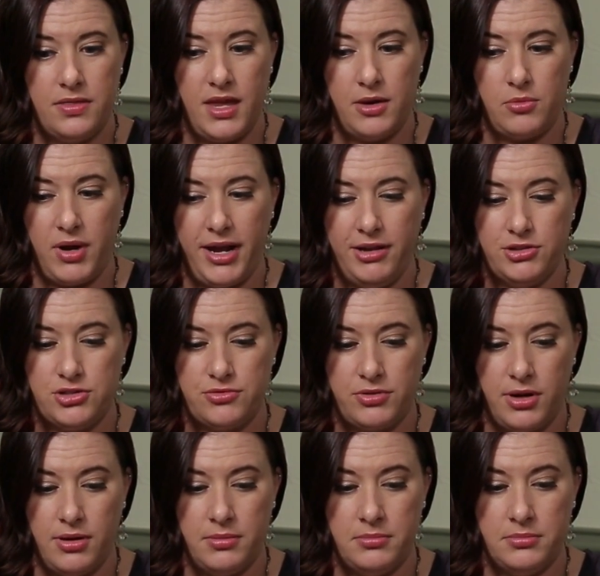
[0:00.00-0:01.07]
They range
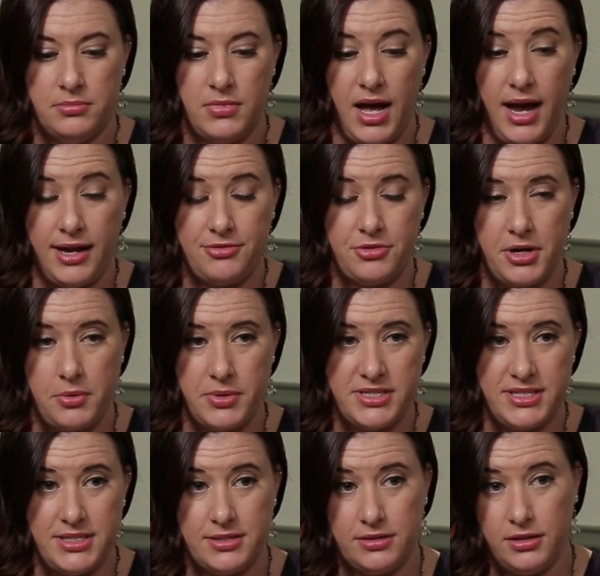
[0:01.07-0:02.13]
from high
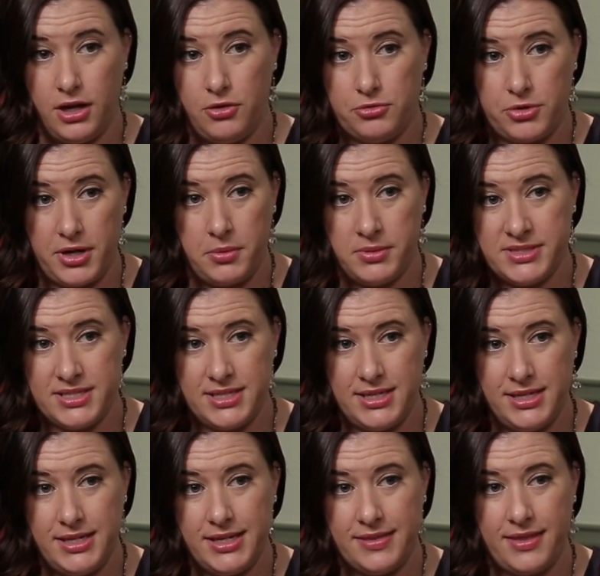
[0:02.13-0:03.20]
frequency to low
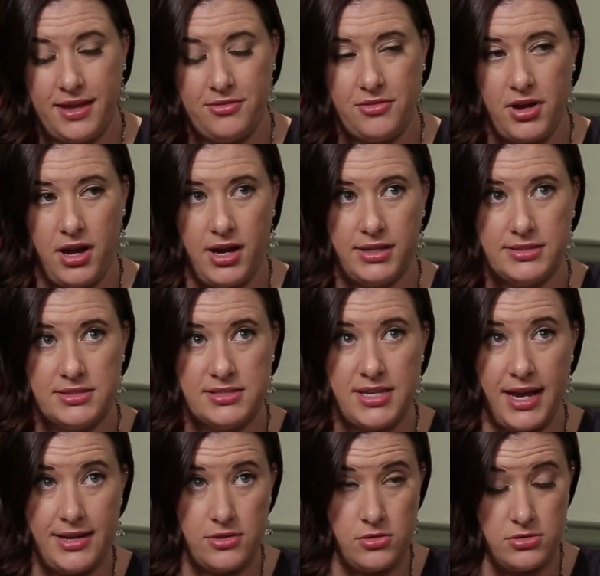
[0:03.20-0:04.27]
frequency. They've got
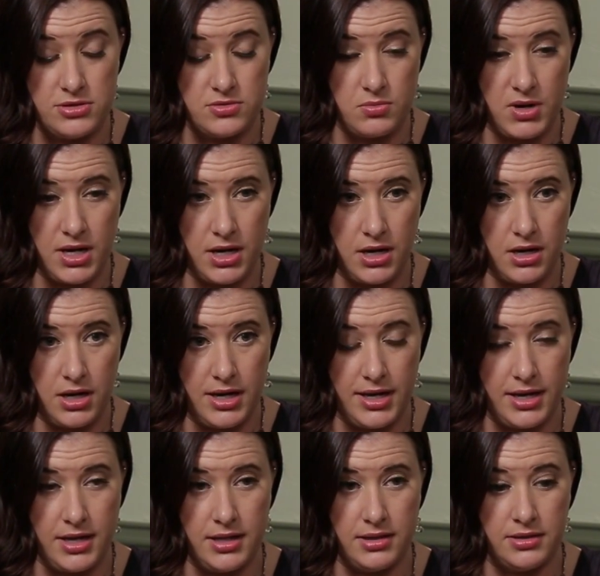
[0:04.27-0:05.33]
cycles where
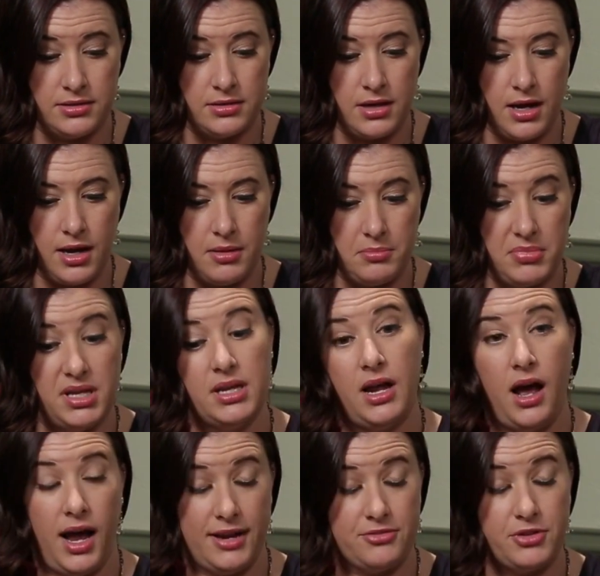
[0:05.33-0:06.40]
it can be
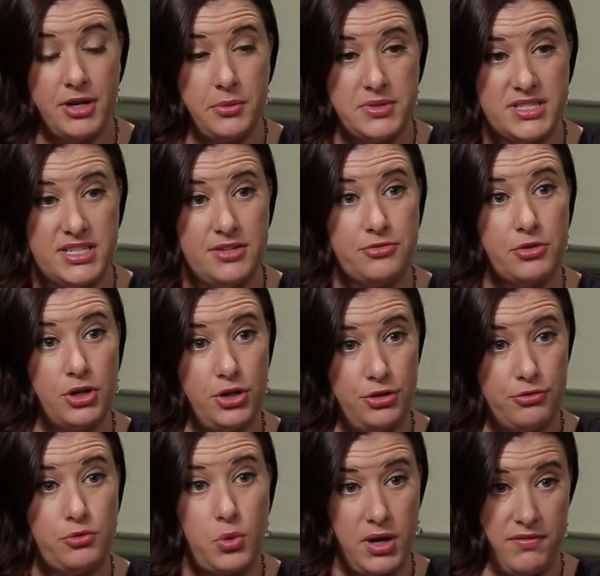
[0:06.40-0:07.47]
at high frequency for a
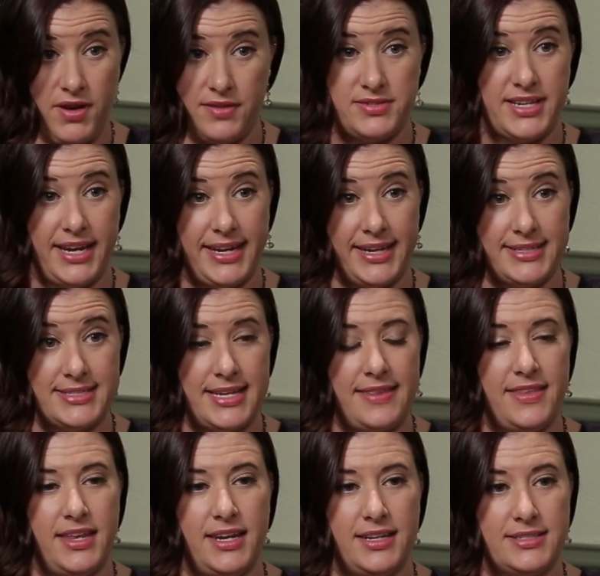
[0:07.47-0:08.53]
good 45 seconds,
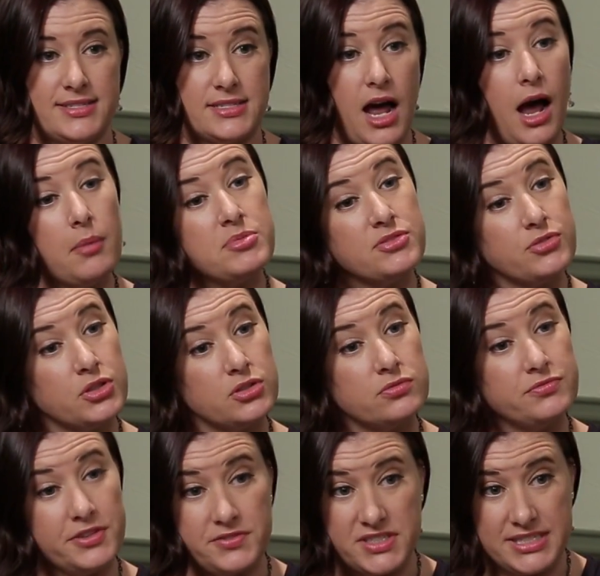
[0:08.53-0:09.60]
and then it stops for
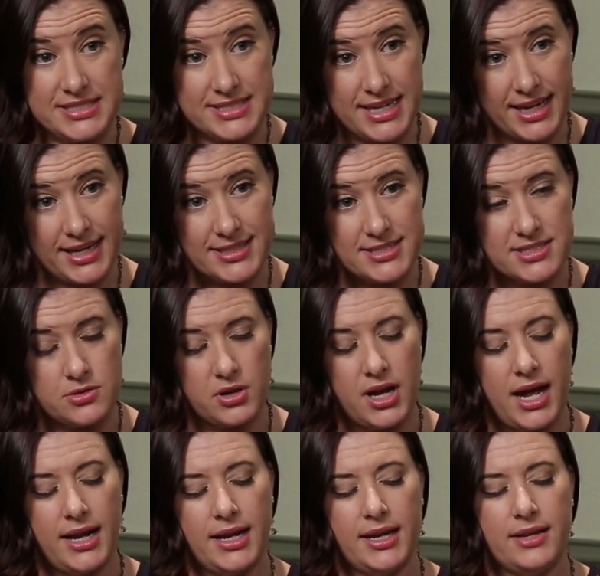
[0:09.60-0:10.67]
15 seconds. So it
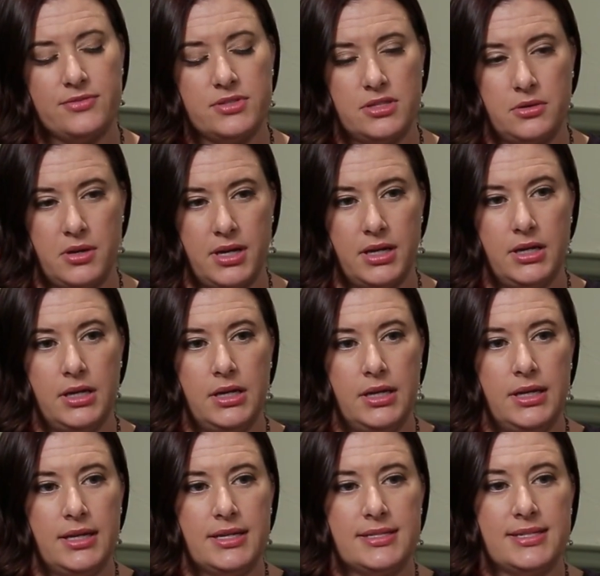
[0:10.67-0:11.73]
kind of gives you a
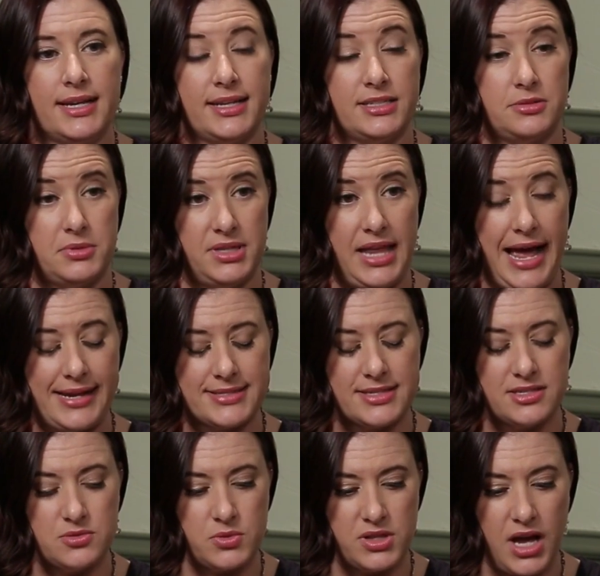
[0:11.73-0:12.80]
second to
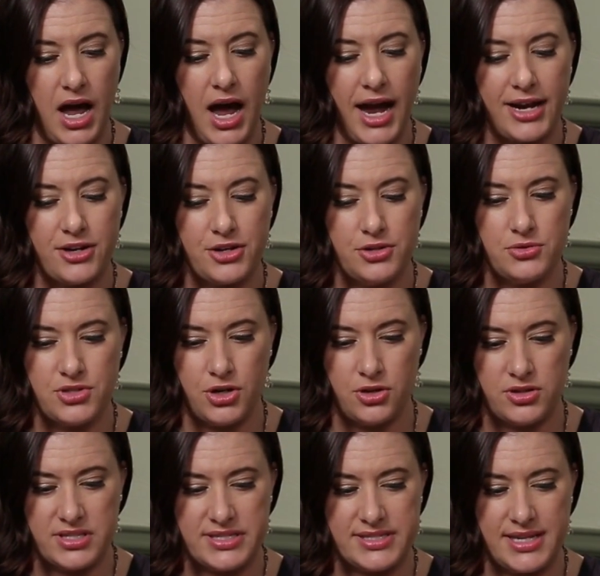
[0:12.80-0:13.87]
relax. Because when the higher you
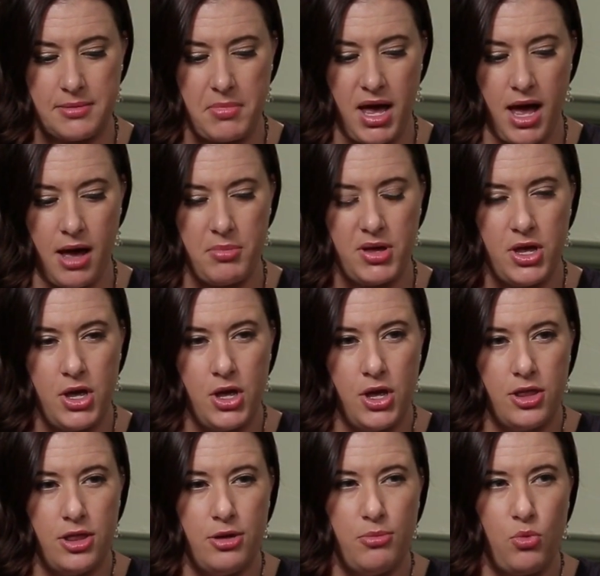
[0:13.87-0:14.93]
turn the stem up,
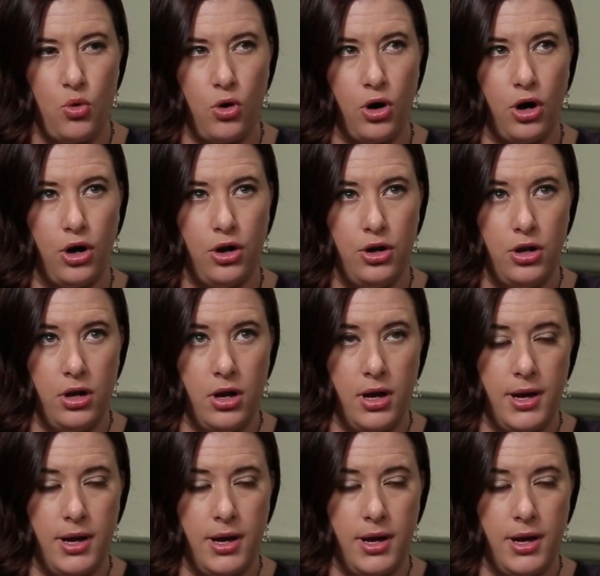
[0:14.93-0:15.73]
the more